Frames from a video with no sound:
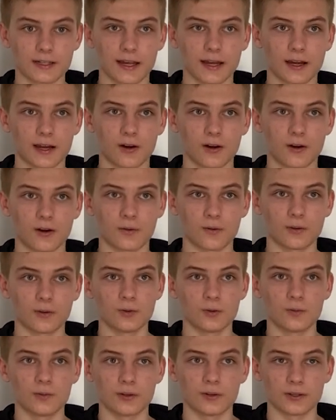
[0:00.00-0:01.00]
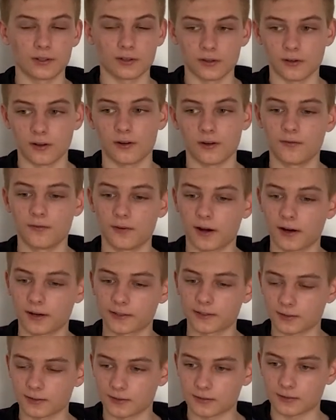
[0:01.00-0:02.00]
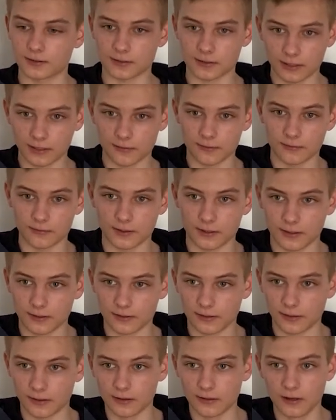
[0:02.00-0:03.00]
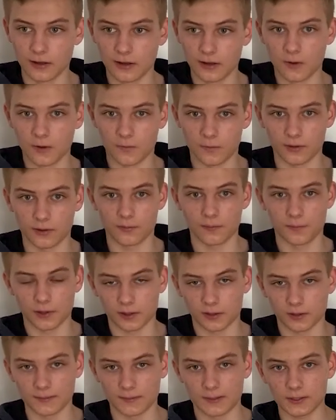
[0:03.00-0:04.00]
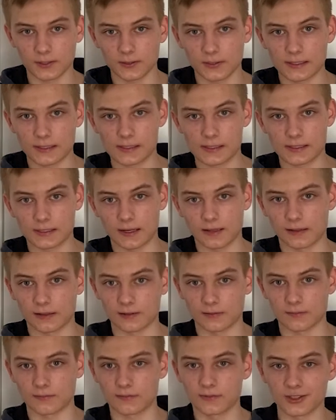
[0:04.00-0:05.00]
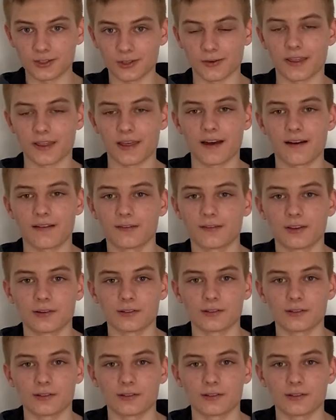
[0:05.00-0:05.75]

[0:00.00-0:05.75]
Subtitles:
how you would load voxels infinitely with Perl noise and then store that